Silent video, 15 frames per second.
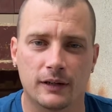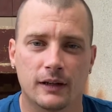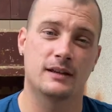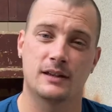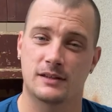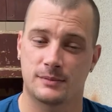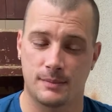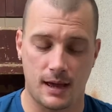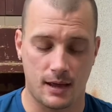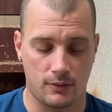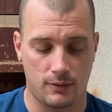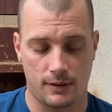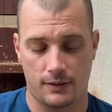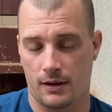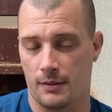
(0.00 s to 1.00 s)
It doesn't matter
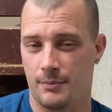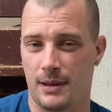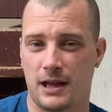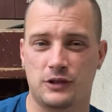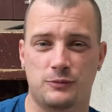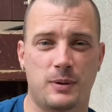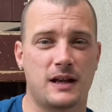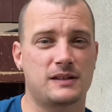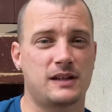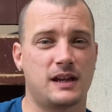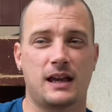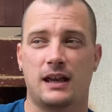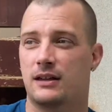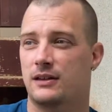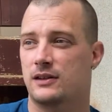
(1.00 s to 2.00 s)
whether I'm bench
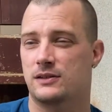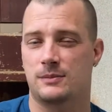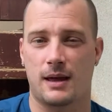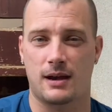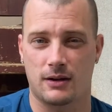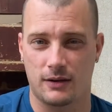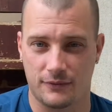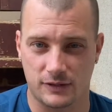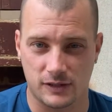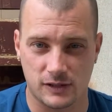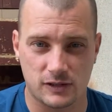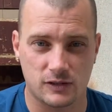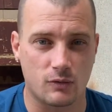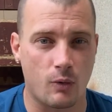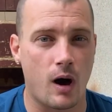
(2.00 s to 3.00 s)
pressing, it doesn't matter if it's a
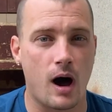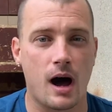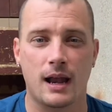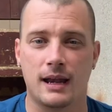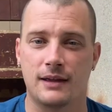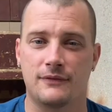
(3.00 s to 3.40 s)
squat,